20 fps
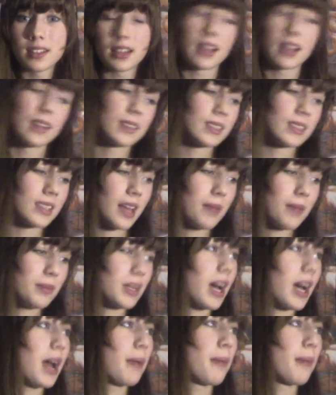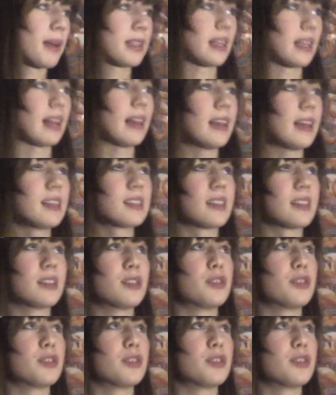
at the same time as I listen to